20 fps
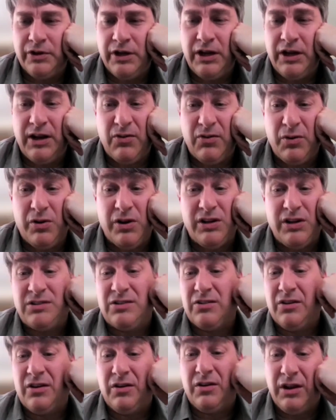Not everybody's
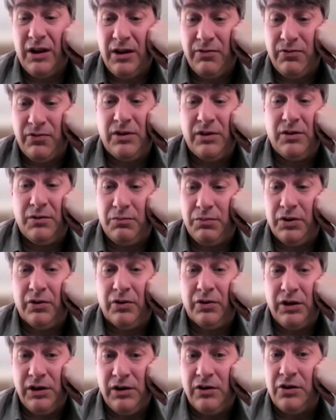going to have the
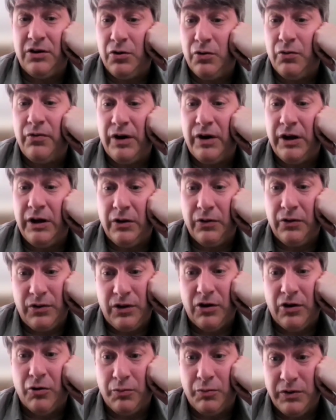ability to go find a
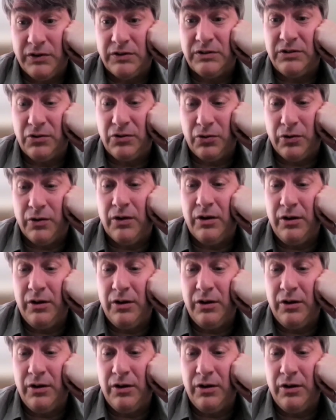therapist or